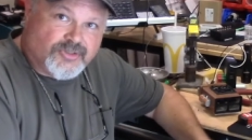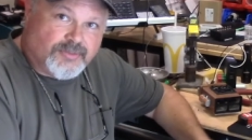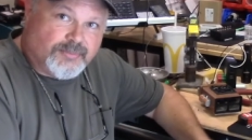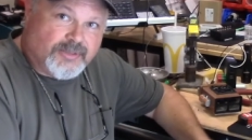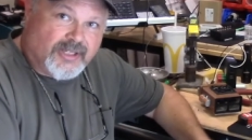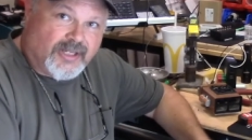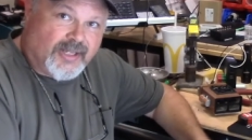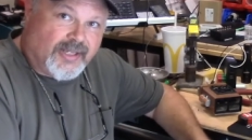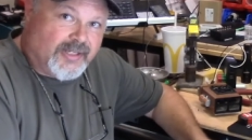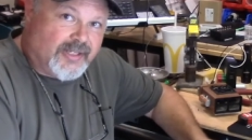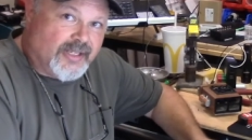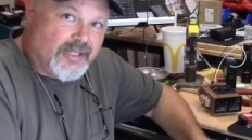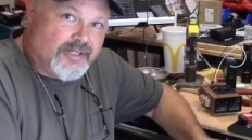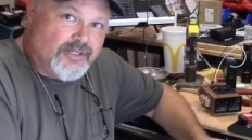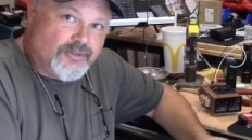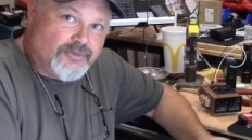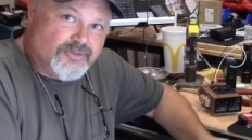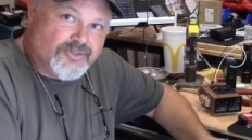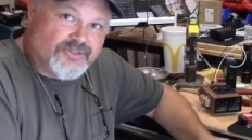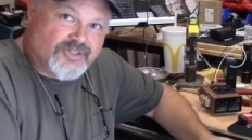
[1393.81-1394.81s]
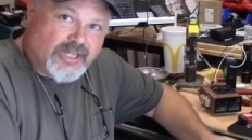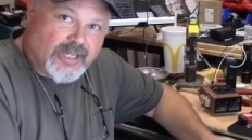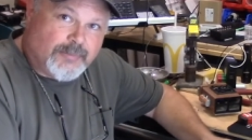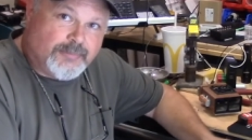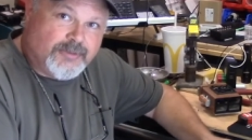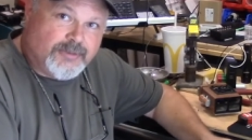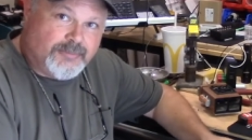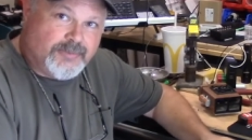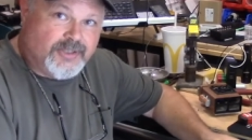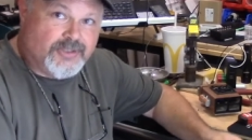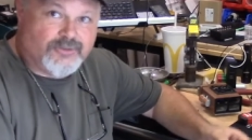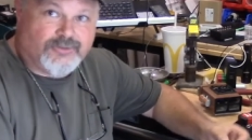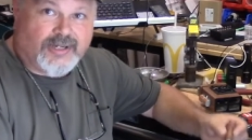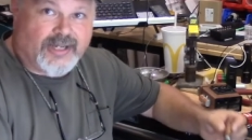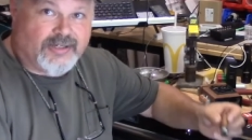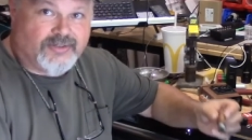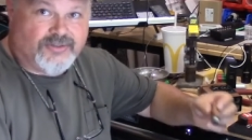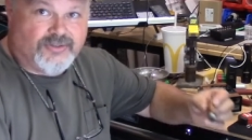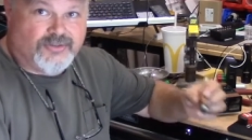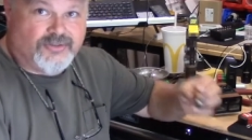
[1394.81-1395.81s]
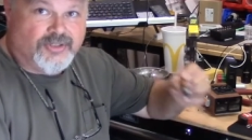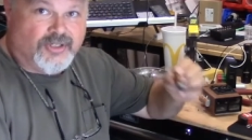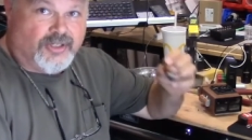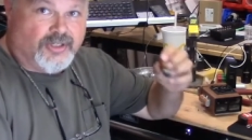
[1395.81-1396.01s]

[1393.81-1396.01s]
to be like, and you just happen to be attracted